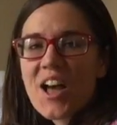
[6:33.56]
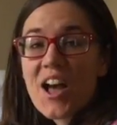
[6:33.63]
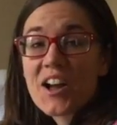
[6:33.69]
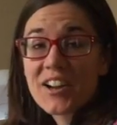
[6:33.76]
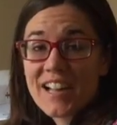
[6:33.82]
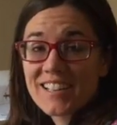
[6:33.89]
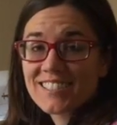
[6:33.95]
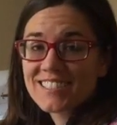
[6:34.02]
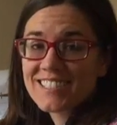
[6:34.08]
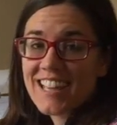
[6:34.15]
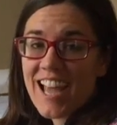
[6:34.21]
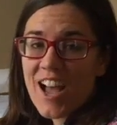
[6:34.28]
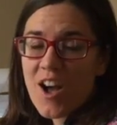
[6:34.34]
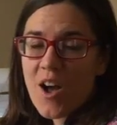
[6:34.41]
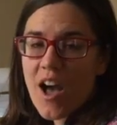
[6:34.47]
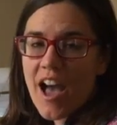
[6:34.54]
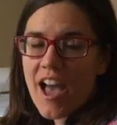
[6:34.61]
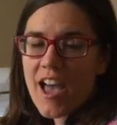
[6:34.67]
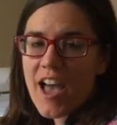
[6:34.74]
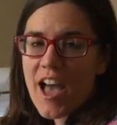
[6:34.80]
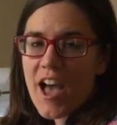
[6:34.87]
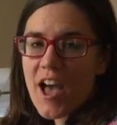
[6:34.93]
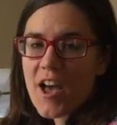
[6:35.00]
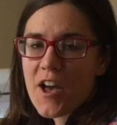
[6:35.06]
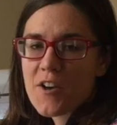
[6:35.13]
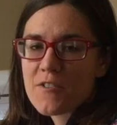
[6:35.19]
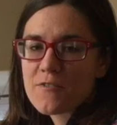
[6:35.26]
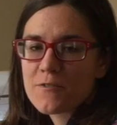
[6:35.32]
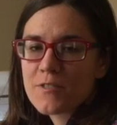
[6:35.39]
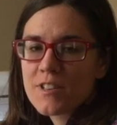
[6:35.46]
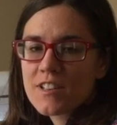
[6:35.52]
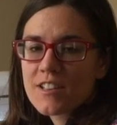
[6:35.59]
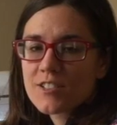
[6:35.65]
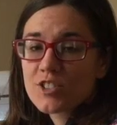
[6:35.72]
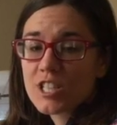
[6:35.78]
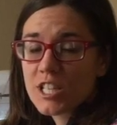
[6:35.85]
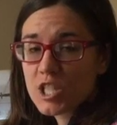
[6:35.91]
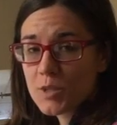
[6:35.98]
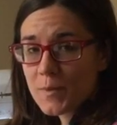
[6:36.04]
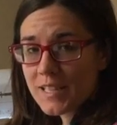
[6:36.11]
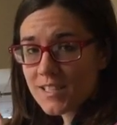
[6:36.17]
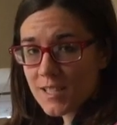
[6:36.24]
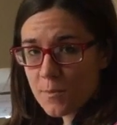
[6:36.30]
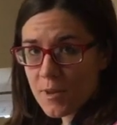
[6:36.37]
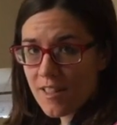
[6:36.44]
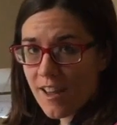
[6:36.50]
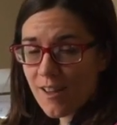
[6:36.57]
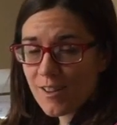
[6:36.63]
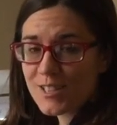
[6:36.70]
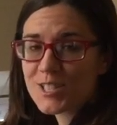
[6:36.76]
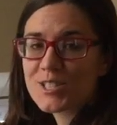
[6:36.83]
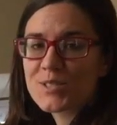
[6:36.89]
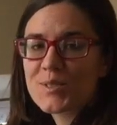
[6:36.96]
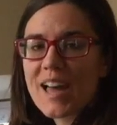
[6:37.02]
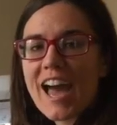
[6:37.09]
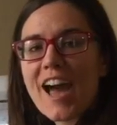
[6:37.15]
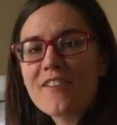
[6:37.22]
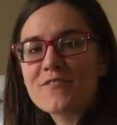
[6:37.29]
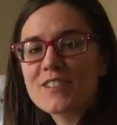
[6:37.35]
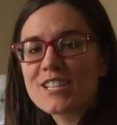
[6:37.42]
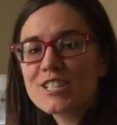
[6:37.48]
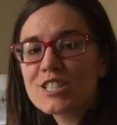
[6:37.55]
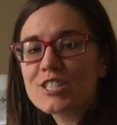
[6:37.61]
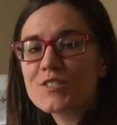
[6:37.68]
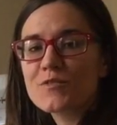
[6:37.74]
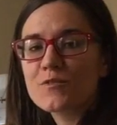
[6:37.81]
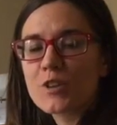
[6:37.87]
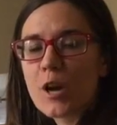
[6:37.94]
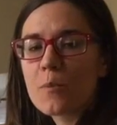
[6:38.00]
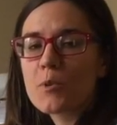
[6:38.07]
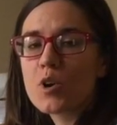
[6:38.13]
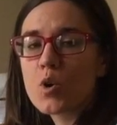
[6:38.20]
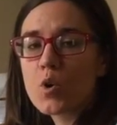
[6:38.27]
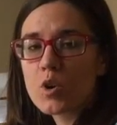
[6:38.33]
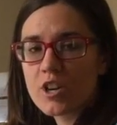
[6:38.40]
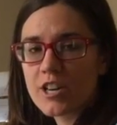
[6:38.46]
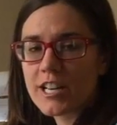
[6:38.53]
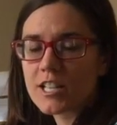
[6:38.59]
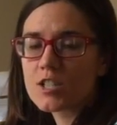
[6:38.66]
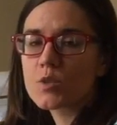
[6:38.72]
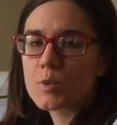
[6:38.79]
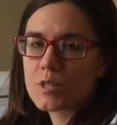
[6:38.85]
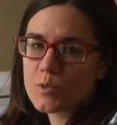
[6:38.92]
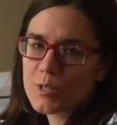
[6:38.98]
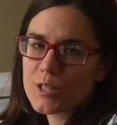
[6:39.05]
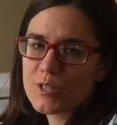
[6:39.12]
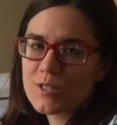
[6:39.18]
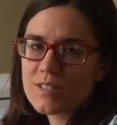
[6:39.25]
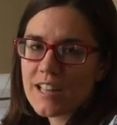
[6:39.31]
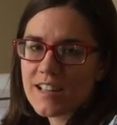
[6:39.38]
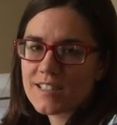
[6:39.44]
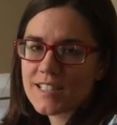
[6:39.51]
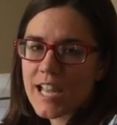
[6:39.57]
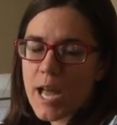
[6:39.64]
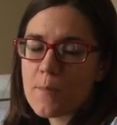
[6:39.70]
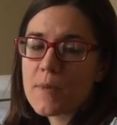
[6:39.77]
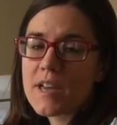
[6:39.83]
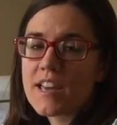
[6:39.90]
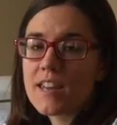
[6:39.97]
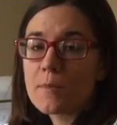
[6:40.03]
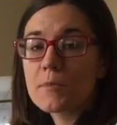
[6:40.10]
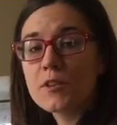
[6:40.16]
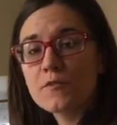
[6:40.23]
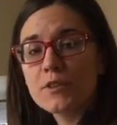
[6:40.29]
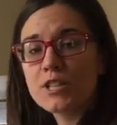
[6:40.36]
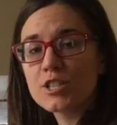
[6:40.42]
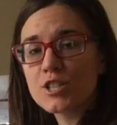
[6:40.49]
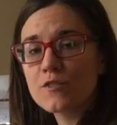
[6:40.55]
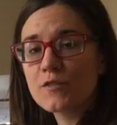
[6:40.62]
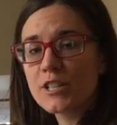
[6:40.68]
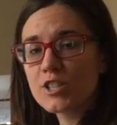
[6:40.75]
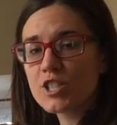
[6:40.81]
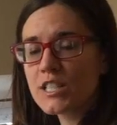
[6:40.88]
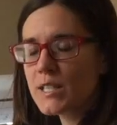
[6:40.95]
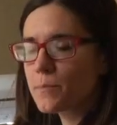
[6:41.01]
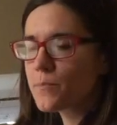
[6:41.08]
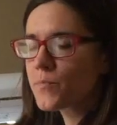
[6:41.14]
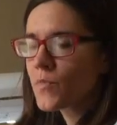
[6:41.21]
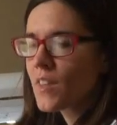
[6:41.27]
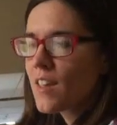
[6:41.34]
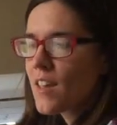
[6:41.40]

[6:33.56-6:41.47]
All right, now I have changed my seam allowance to a 1/2 inch from a 1/4 inch, which we used last time, and I'm going to finish the French seam.